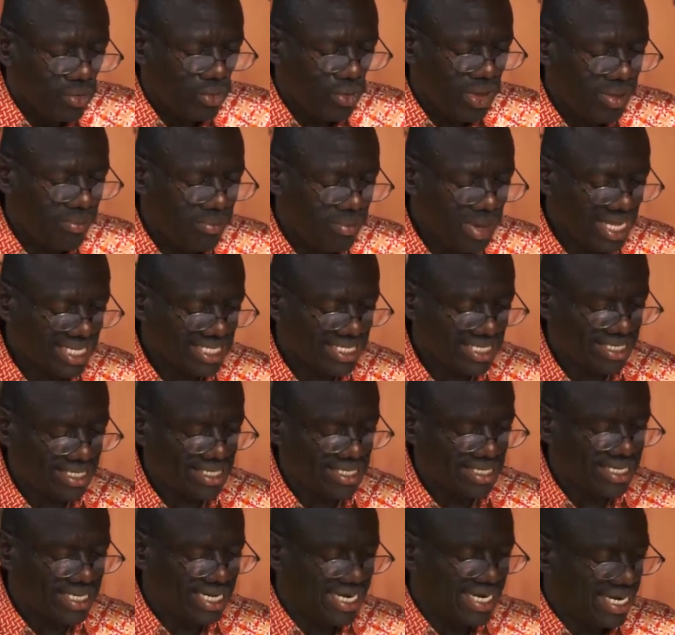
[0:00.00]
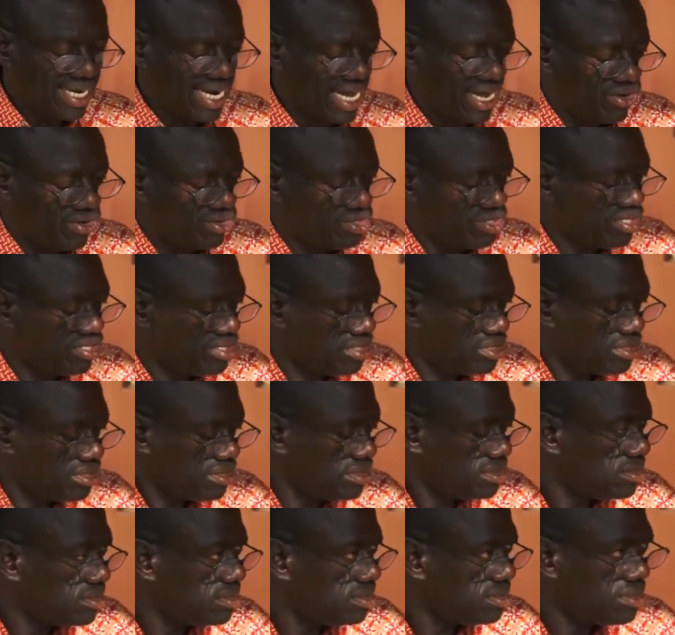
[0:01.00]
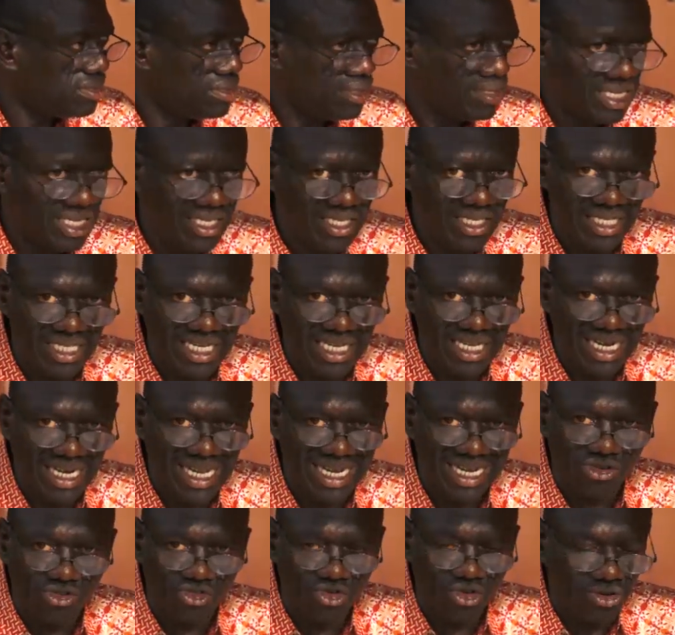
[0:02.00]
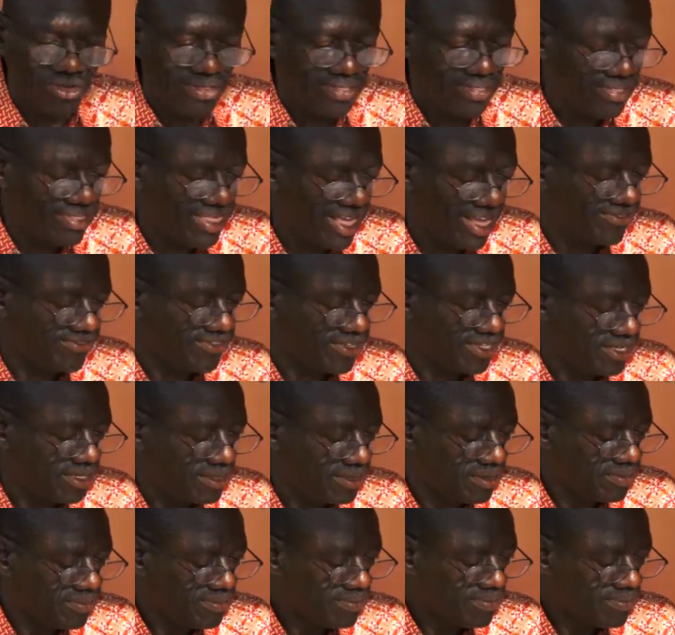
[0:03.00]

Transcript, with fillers: We must denounce this electoral theft